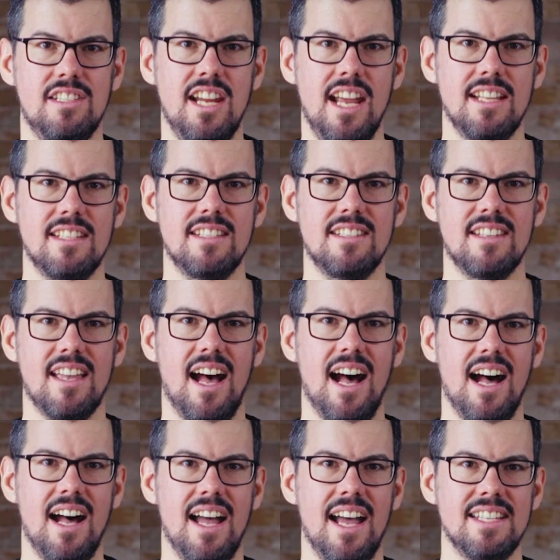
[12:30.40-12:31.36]
Chances
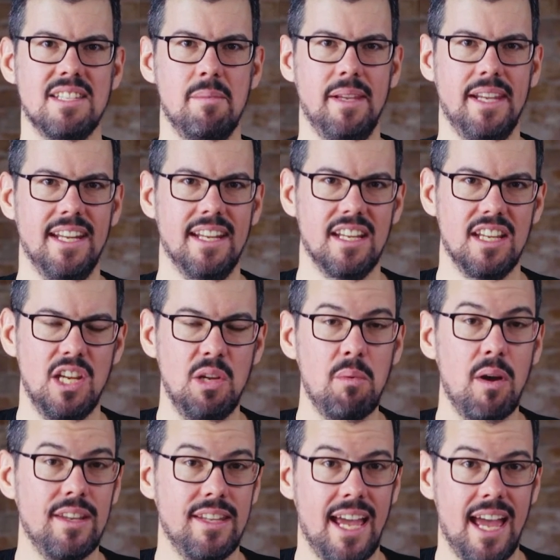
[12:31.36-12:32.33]
are, as a beginner, you
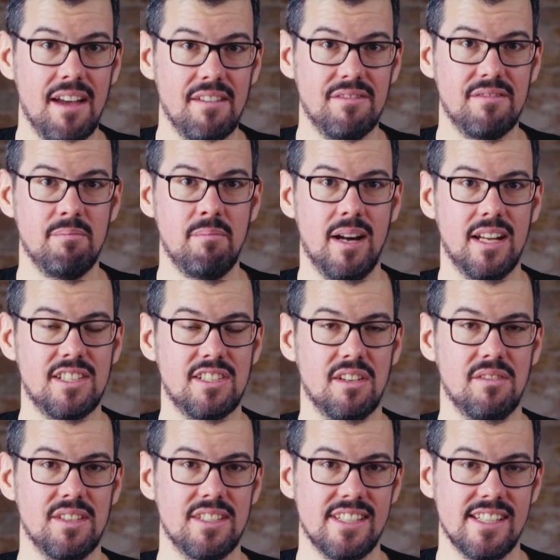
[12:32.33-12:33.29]
won't have much
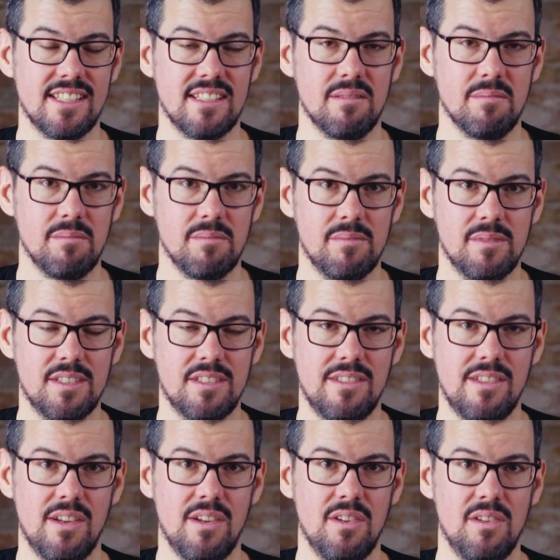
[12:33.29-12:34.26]
of a system.
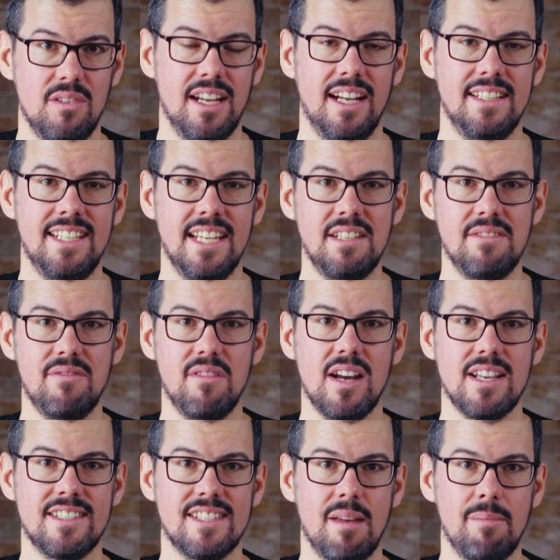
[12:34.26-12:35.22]
So
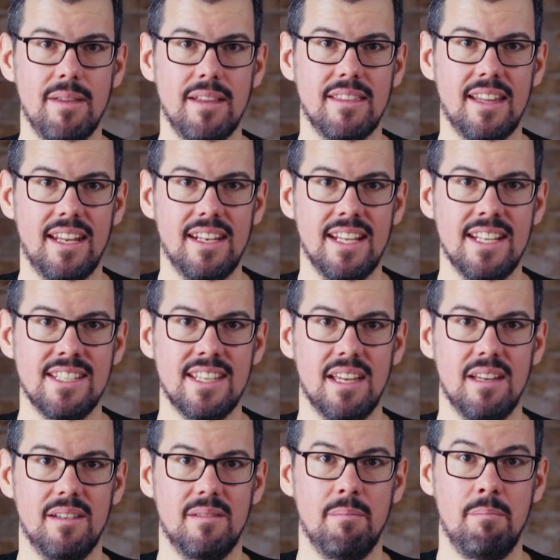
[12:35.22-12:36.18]
identify something that is
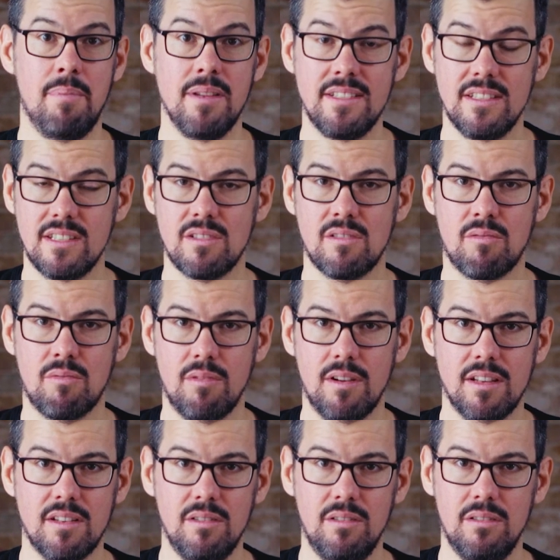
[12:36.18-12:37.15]
business
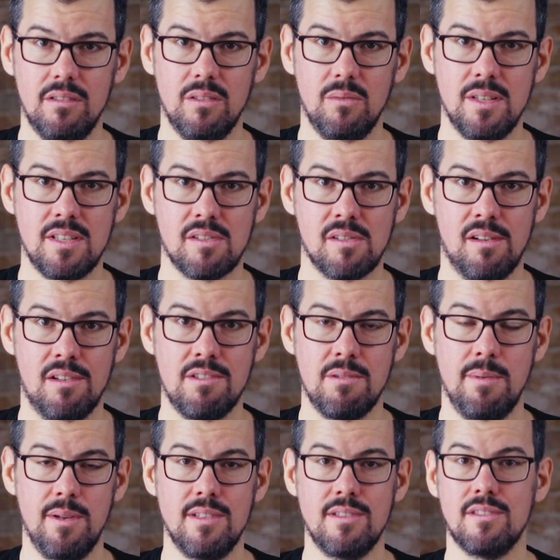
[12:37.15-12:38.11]
critical, which
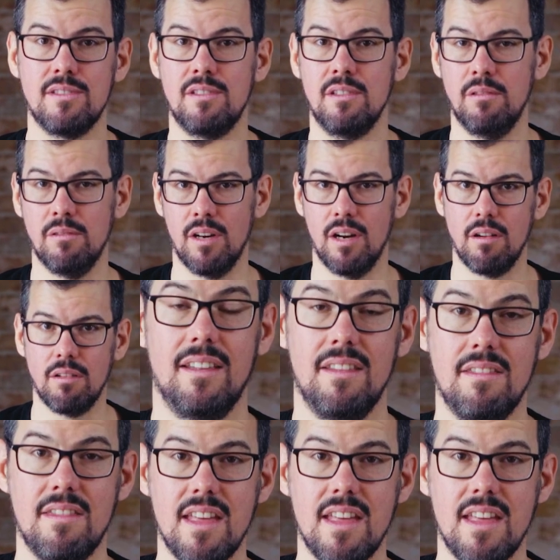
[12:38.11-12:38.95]
contributes to growth.